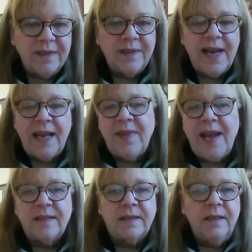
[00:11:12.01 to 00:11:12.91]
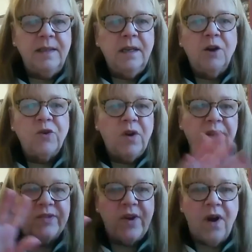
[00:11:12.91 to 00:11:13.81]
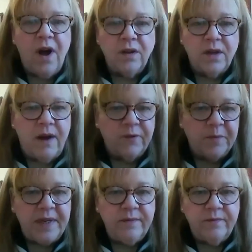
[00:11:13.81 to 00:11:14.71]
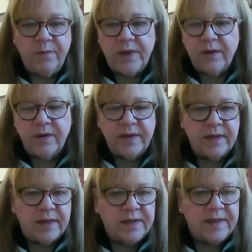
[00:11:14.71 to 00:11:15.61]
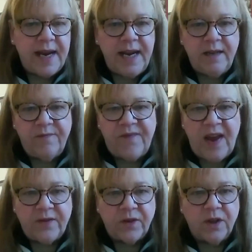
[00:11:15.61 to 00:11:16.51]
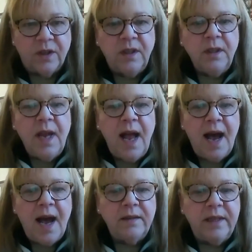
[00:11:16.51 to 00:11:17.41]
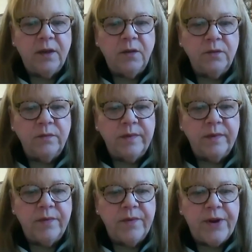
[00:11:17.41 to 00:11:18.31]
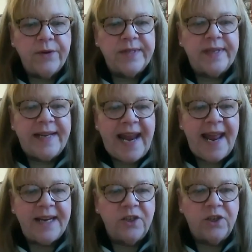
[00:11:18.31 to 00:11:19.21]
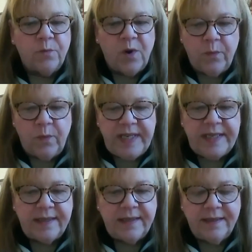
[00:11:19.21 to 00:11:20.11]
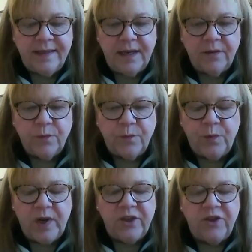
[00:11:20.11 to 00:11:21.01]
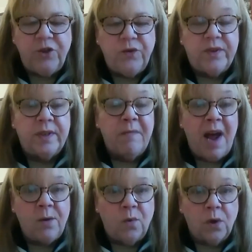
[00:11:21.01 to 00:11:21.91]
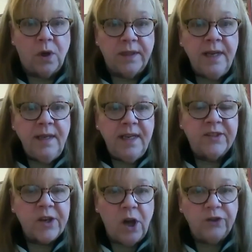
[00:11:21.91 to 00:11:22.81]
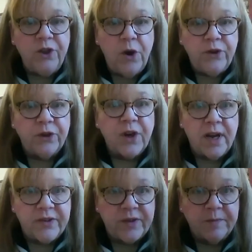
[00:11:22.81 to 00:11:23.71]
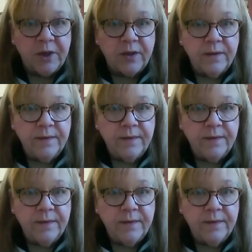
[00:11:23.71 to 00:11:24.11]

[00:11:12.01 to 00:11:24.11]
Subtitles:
And that's across all government, whether it's the state, federal, how, you know, there is an adage in what we, you know, what is used in my world, it's called know your customer,